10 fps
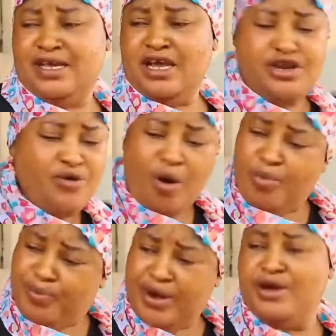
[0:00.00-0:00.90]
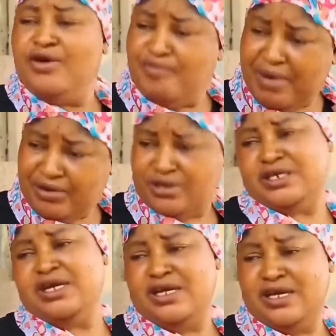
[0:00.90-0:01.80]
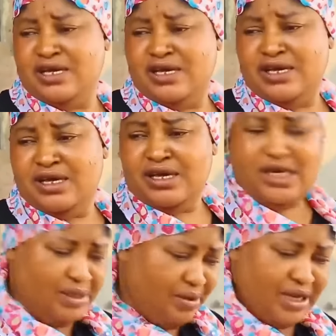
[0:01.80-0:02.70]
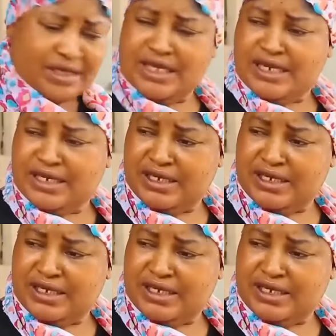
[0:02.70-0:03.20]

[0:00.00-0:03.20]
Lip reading: in the upbringing of my daughter? Is that what you're saying?